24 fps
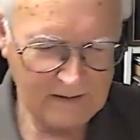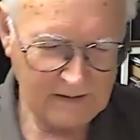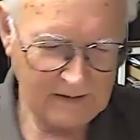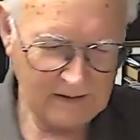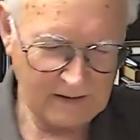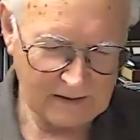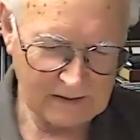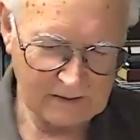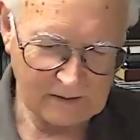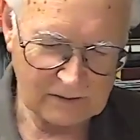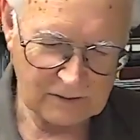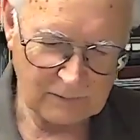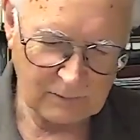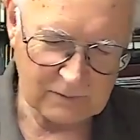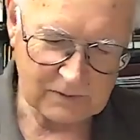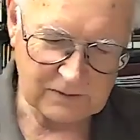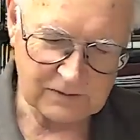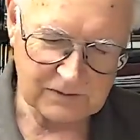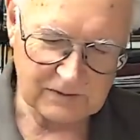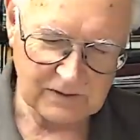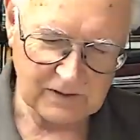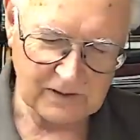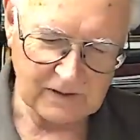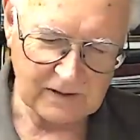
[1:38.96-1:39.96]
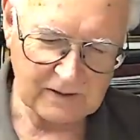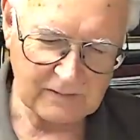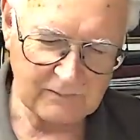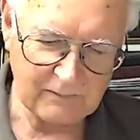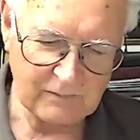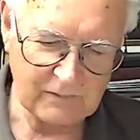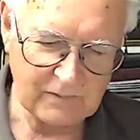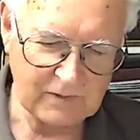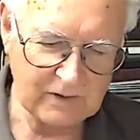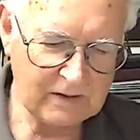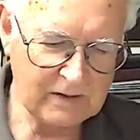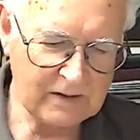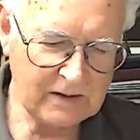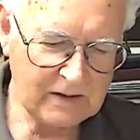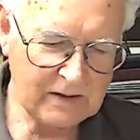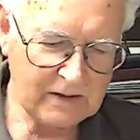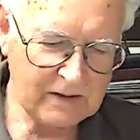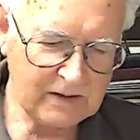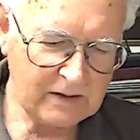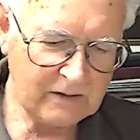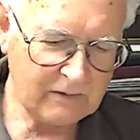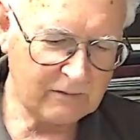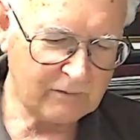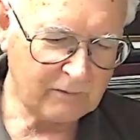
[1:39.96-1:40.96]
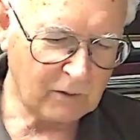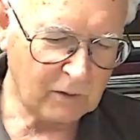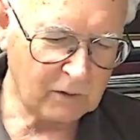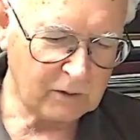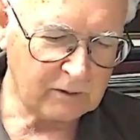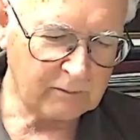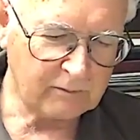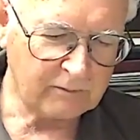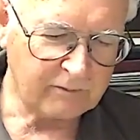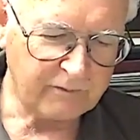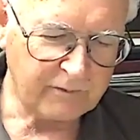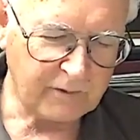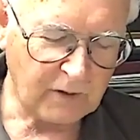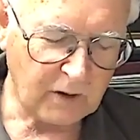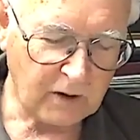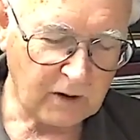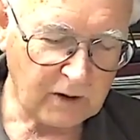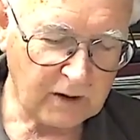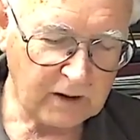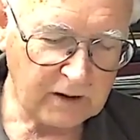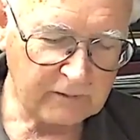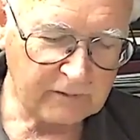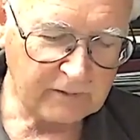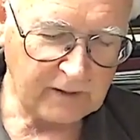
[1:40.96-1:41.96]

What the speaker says: And this was volume 5,